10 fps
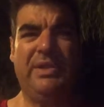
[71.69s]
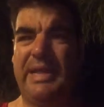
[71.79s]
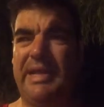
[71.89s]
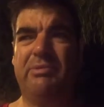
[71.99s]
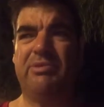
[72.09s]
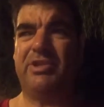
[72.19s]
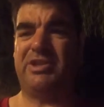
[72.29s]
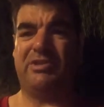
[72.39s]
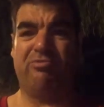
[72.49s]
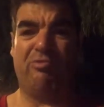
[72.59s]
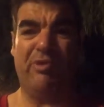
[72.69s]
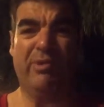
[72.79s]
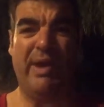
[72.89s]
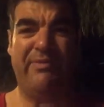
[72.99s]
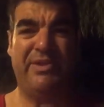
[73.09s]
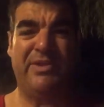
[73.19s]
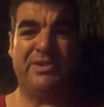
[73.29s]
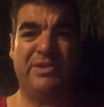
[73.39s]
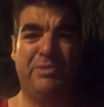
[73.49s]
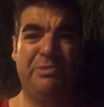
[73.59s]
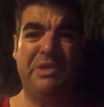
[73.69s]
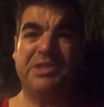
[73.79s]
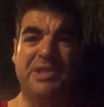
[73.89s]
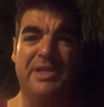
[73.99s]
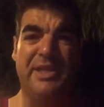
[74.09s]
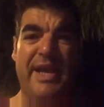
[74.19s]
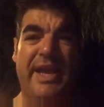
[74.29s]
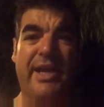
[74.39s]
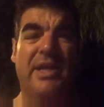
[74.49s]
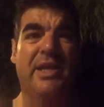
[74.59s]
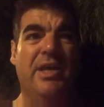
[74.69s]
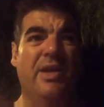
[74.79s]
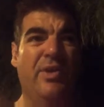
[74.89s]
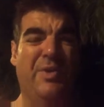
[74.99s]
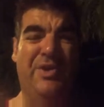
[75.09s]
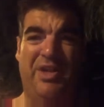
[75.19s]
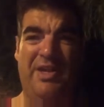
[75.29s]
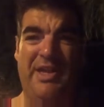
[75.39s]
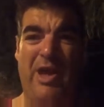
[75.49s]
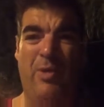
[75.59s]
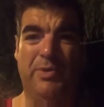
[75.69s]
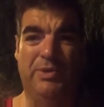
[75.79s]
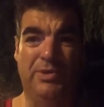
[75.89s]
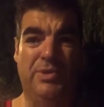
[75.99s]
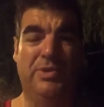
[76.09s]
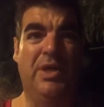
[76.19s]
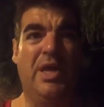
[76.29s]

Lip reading: yeah, there was just this real heaviness and humidity in the air, which didn't help at all.